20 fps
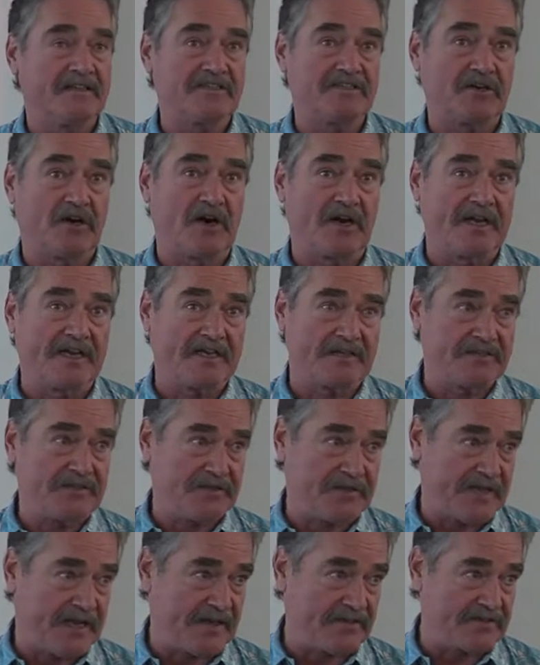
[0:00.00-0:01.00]
starting in
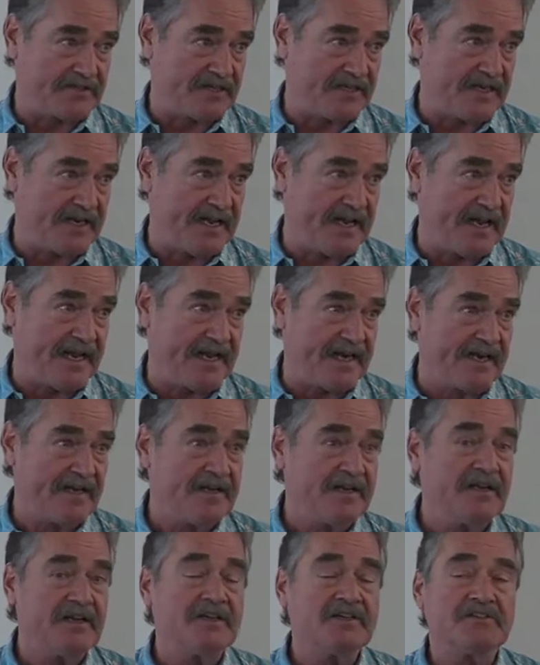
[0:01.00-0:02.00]
2008.
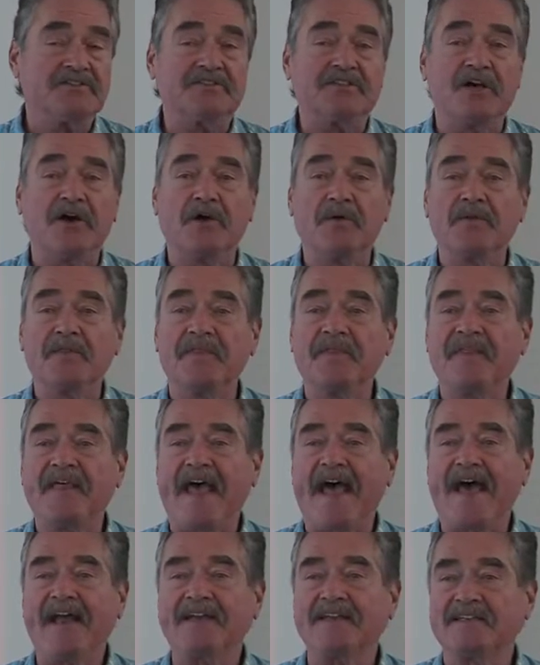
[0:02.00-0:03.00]
So
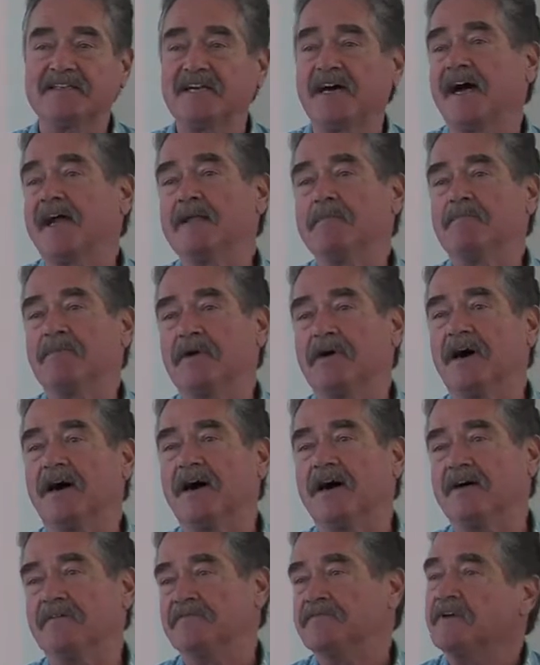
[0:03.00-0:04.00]
that type
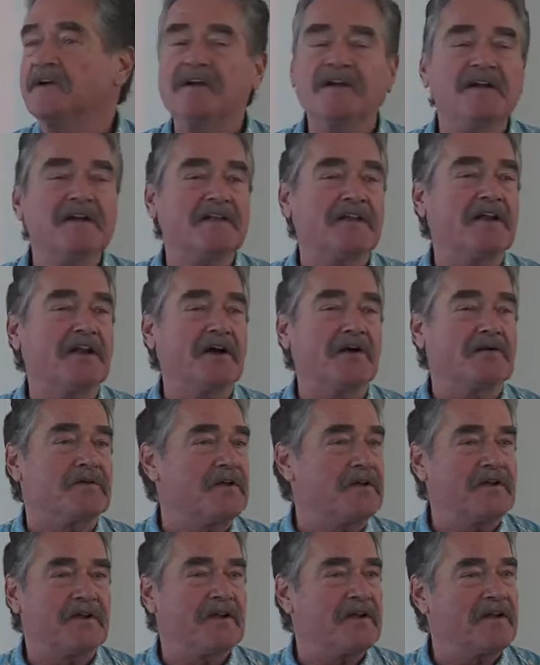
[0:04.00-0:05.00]
of,
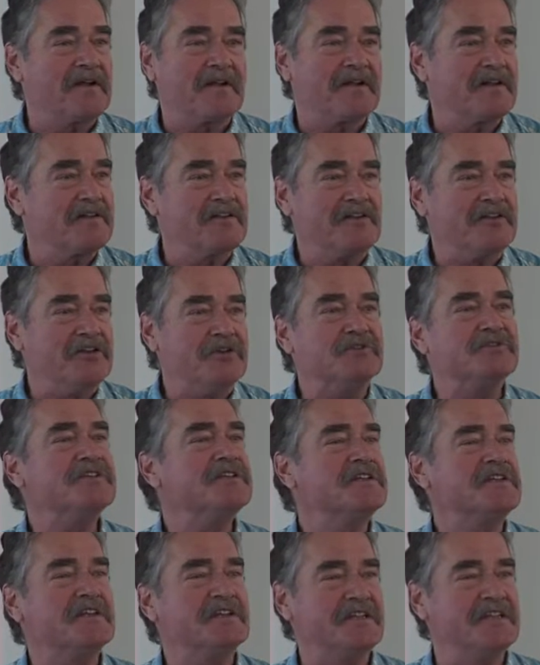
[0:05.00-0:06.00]

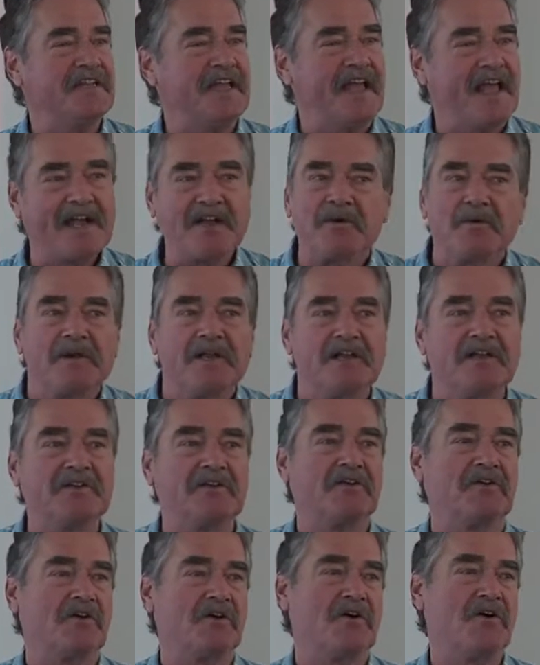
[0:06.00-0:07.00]
using the equity
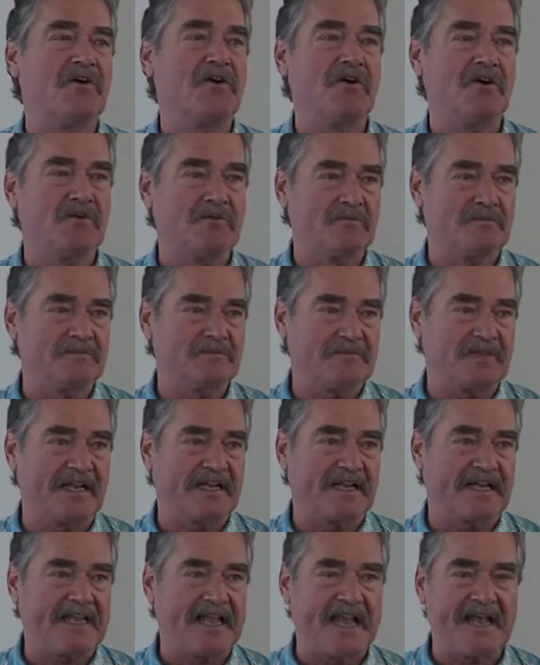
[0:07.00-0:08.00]
in your home
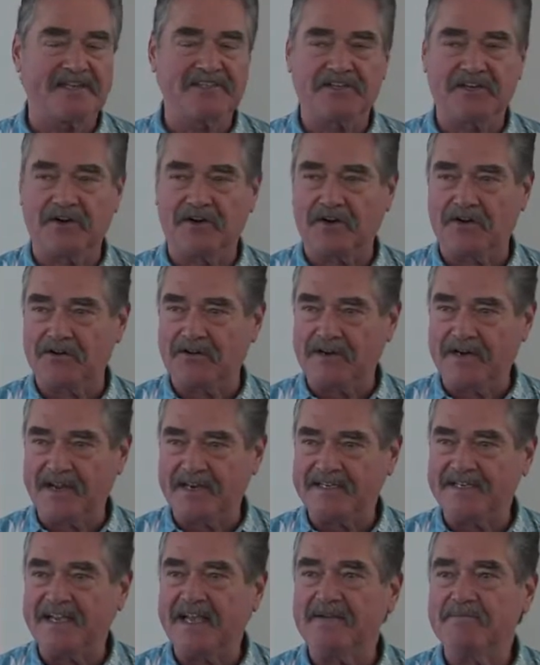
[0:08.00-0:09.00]
like a cash card or an
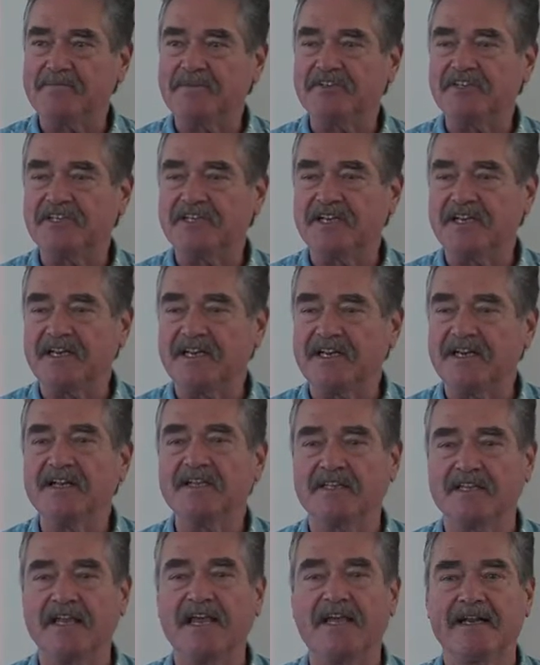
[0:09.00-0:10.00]
ATM machine
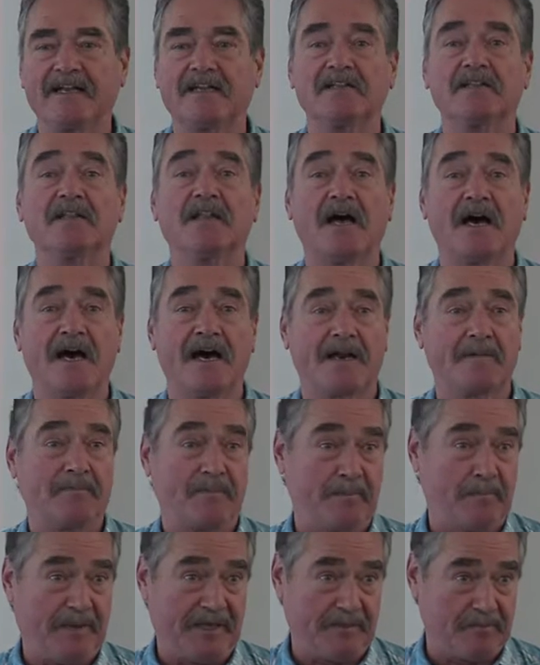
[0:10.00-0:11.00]
led a lot of
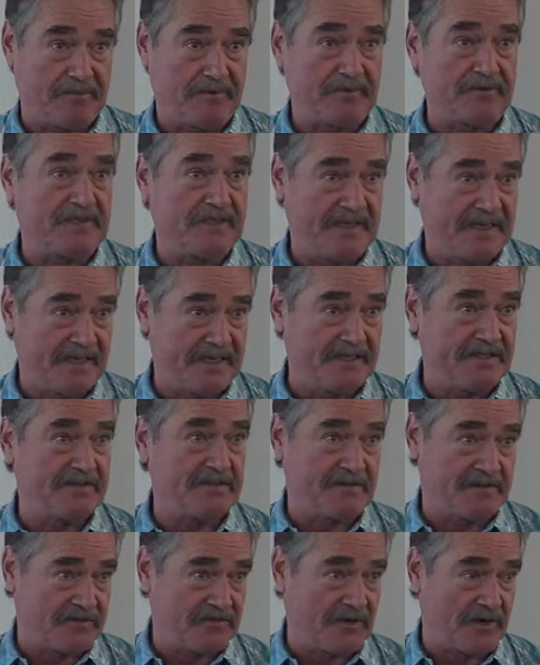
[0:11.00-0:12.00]
people
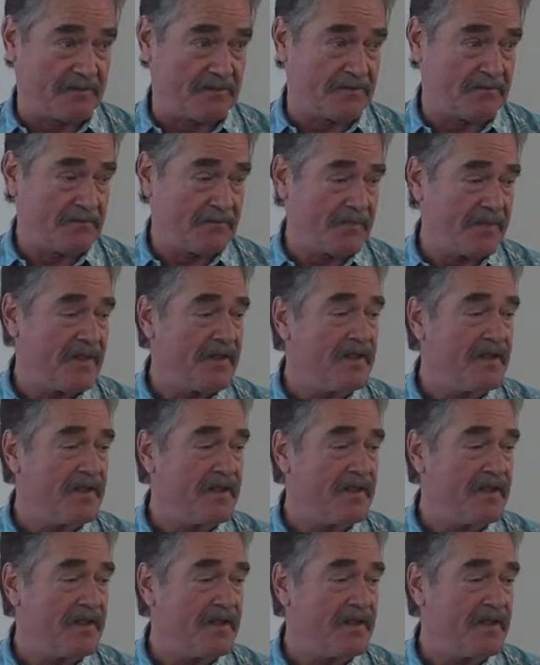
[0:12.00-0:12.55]
into trouble.